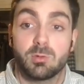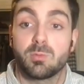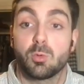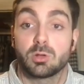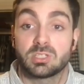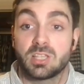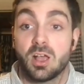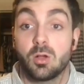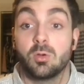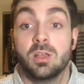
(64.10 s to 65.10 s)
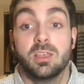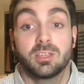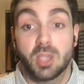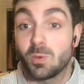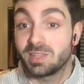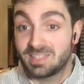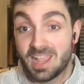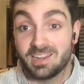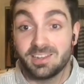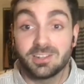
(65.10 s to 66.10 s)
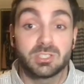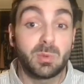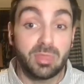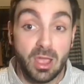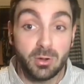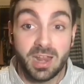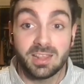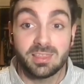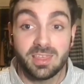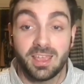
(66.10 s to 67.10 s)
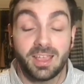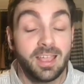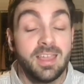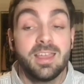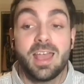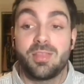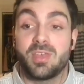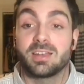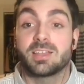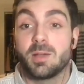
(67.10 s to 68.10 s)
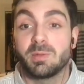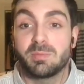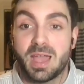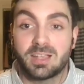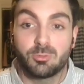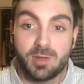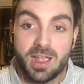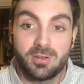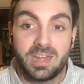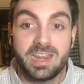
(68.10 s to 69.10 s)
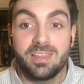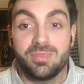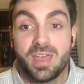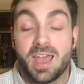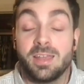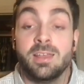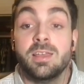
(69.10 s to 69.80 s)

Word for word: were more so going 10 years without anything and then coming back around in that